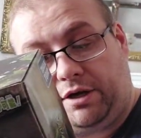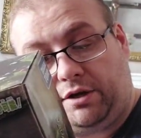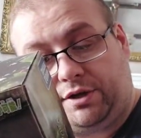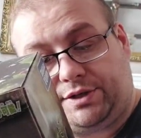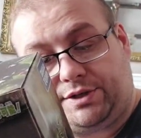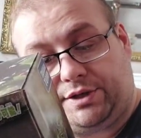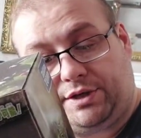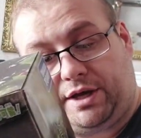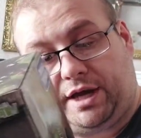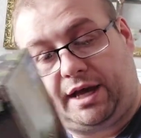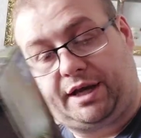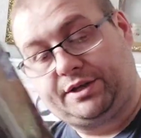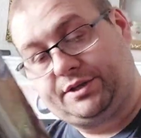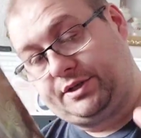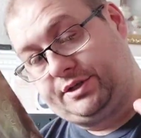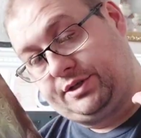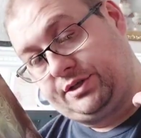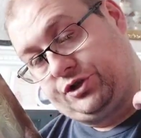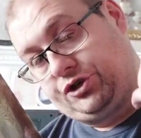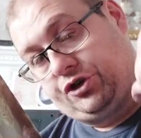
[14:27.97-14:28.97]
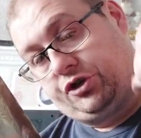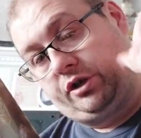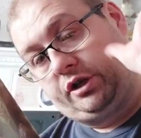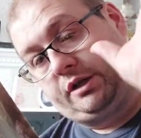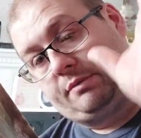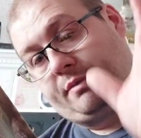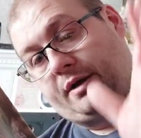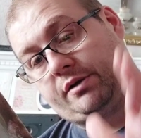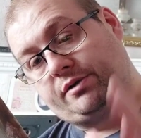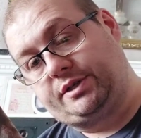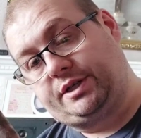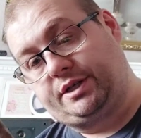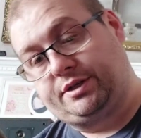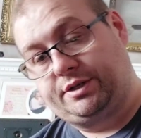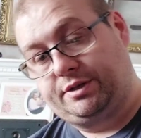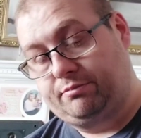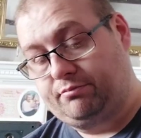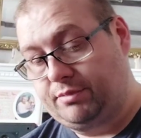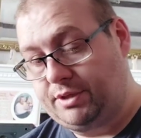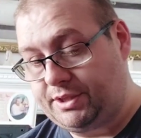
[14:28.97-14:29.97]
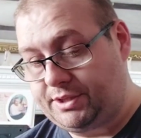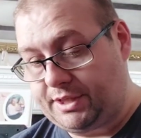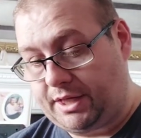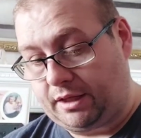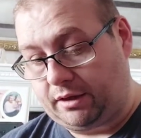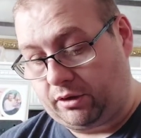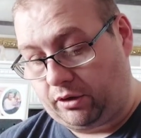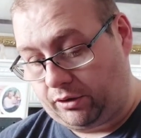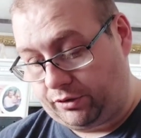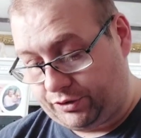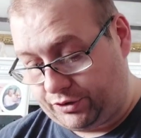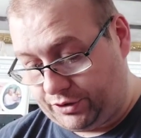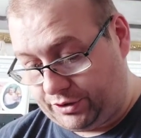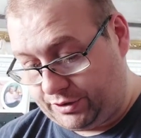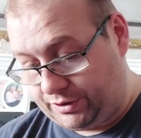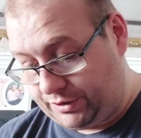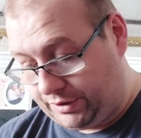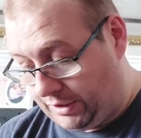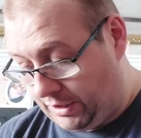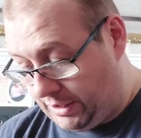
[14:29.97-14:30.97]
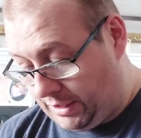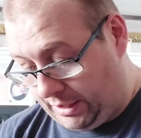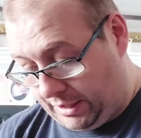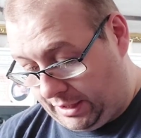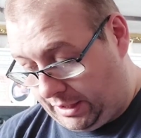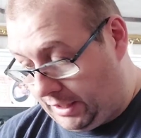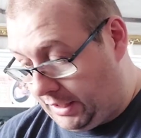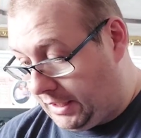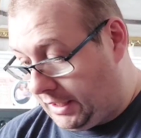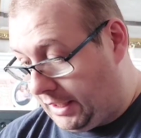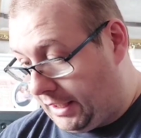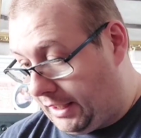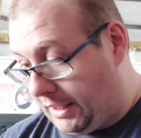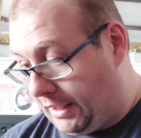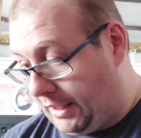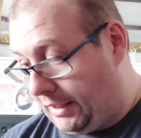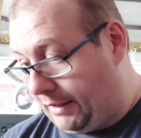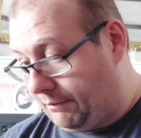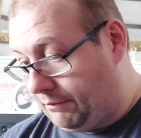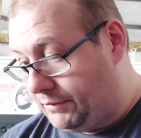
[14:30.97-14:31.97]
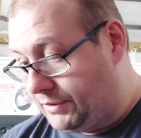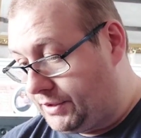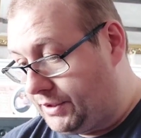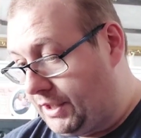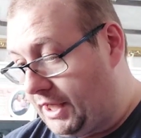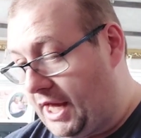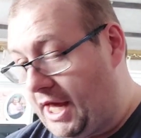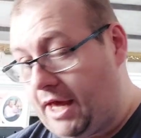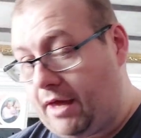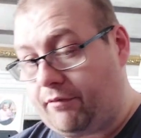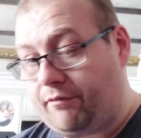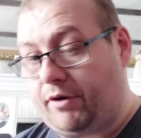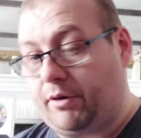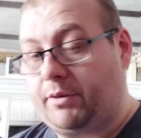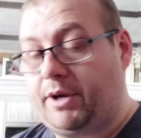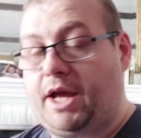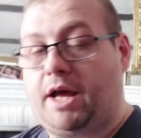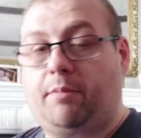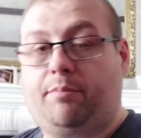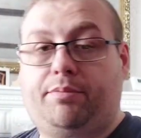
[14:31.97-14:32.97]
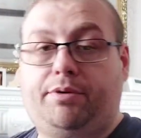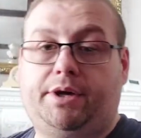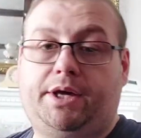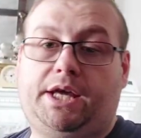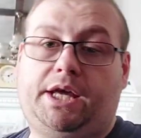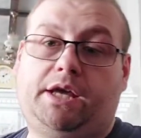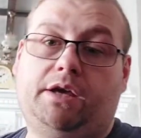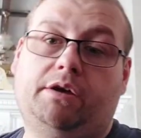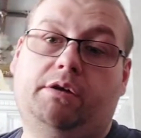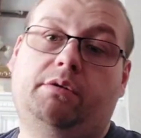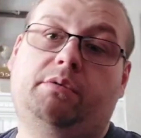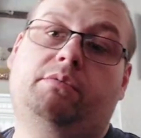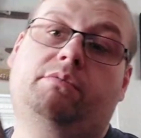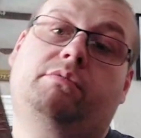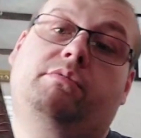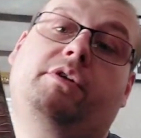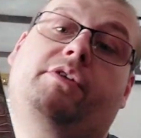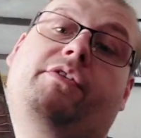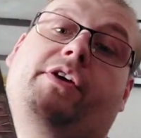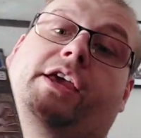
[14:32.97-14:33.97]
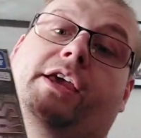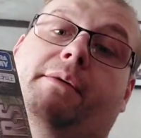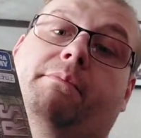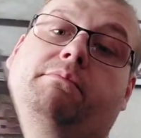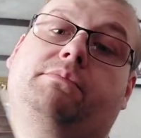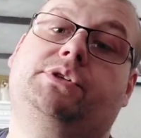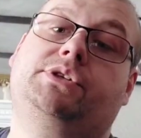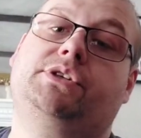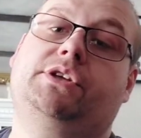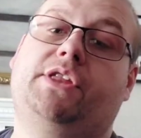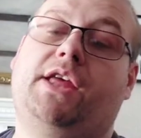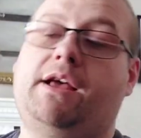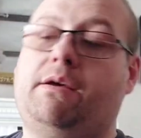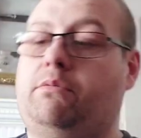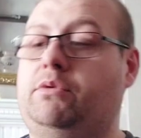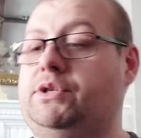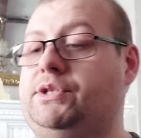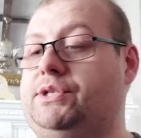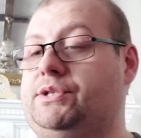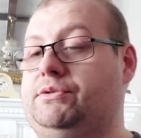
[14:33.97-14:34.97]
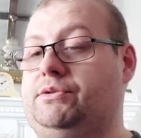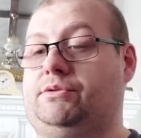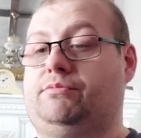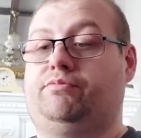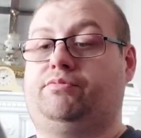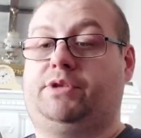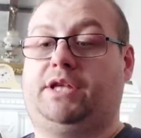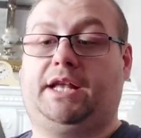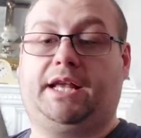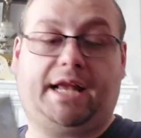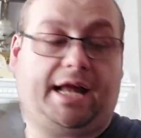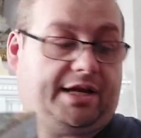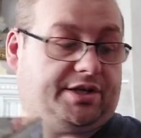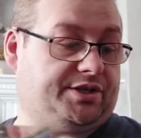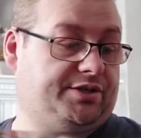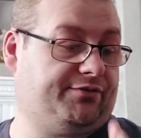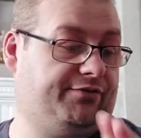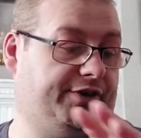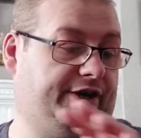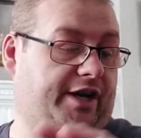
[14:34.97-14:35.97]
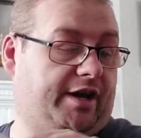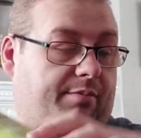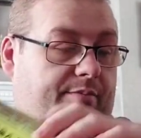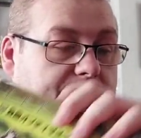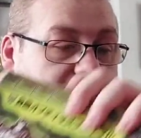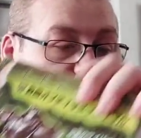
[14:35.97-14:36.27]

also has shoulder mounted missile launchers. So yeah, very happy with him. So that was the last thing I